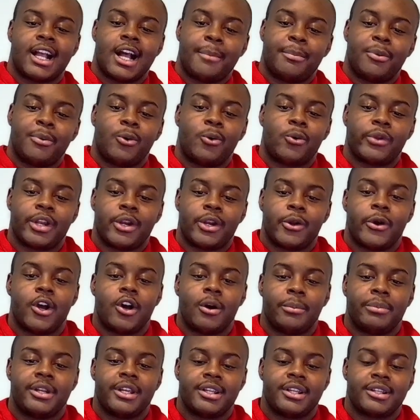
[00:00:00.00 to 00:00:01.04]
couple,
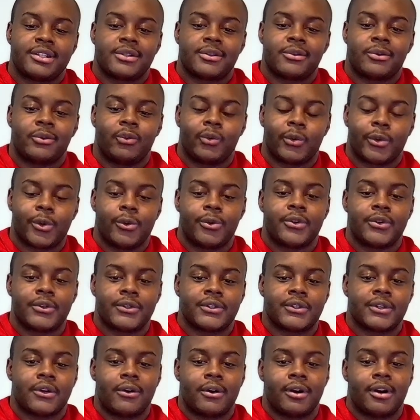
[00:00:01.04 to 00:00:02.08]
help desk
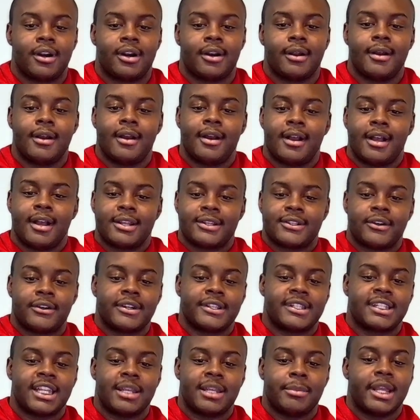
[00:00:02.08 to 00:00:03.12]
recruiters are
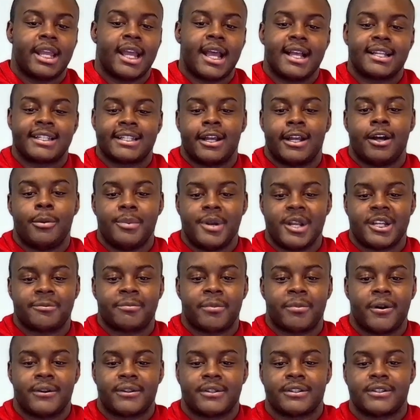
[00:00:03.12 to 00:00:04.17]
starting to see me as a help
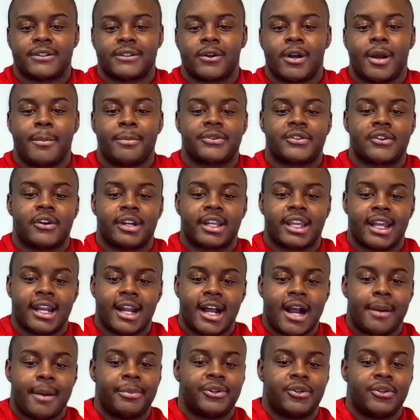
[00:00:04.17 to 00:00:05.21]
desk person. So I'm starting to
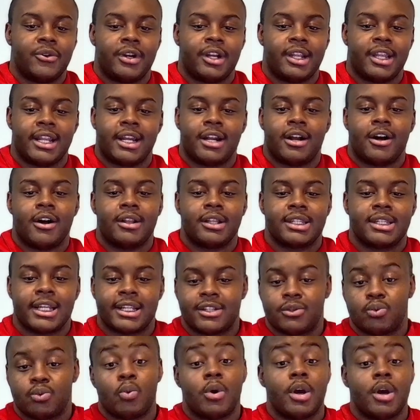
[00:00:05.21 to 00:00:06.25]
get an opportunity, and all it
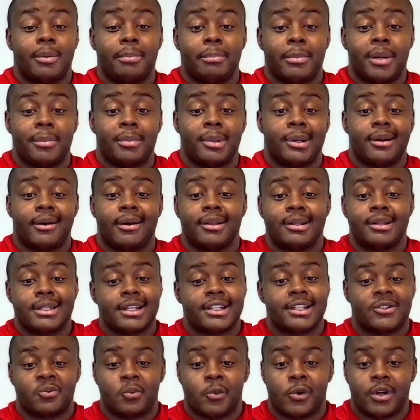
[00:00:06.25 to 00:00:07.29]
takes is one. Remember, all it
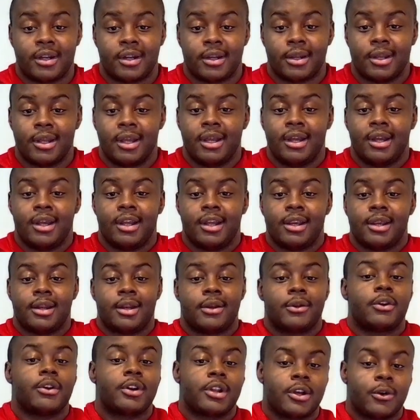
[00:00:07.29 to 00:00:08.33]
takes is one.
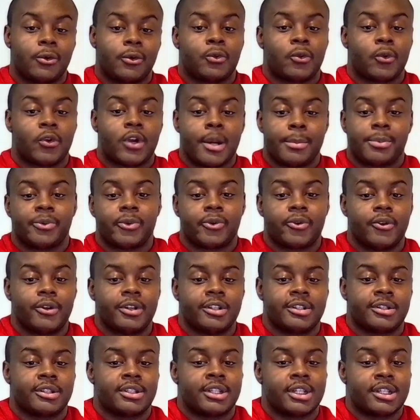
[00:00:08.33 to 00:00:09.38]
You're gonna go through a couple
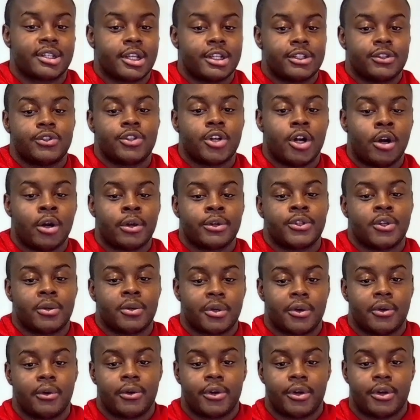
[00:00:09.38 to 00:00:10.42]
recruiters just because you're talking to a
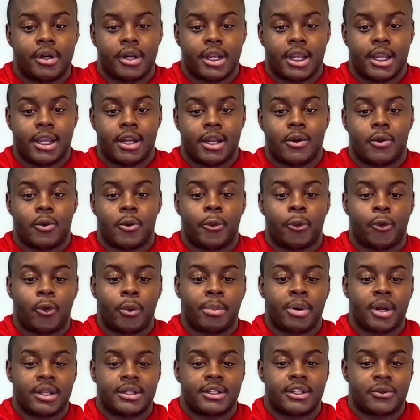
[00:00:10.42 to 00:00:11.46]
recruiter. Going through
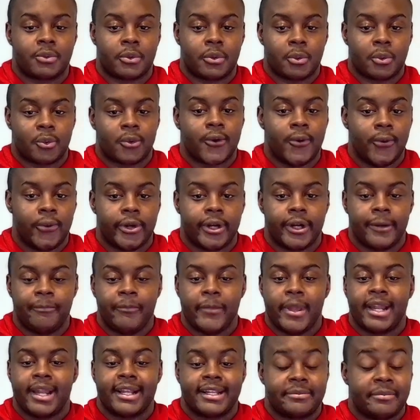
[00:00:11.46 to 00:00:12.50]
a process with a recruiter
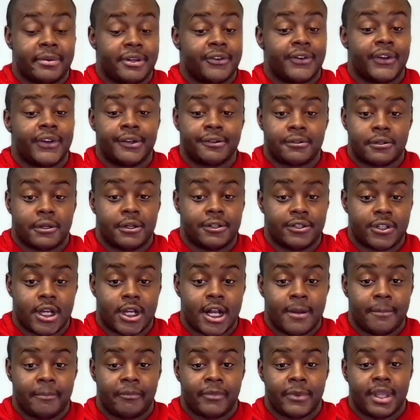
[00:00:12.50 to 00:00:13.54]
doesn't mean you're guaranteed a
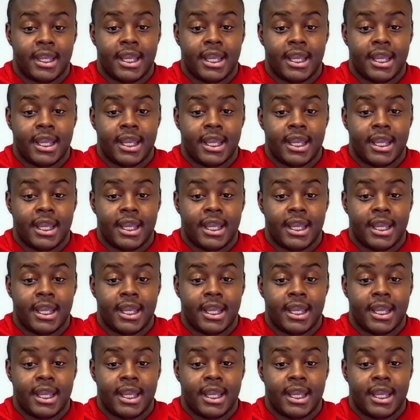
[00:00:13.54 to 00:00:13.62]
job.